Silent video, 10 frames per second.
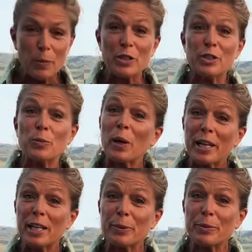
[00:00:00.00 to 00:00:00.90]
which is
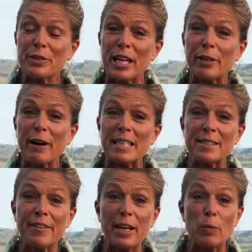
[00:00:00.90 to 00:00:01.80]
100%
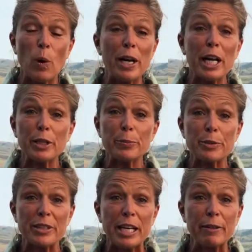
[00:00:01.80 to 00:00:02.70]
grass-fed,
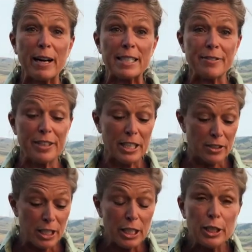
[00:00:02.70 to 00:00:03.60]
100%
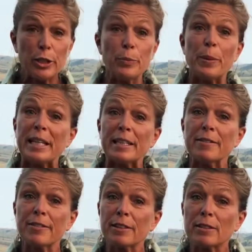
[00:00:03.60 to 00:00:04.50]
grass-finished,
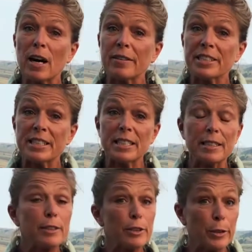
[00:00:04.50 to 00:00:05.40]
humanely field
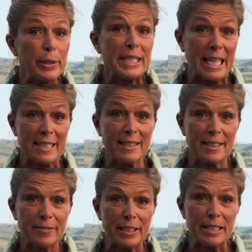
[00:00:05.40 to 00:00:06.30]
harvested. You can taste the
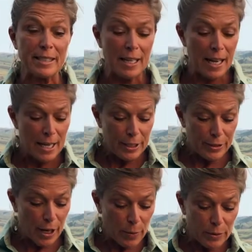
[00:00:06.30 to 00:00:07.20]
difference.
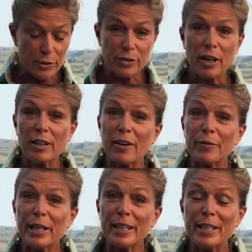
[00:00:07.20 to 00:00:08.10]
So to start
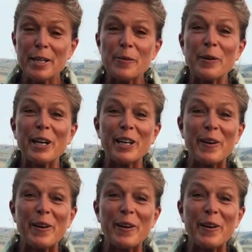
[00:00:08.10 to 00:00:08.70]
off with, we are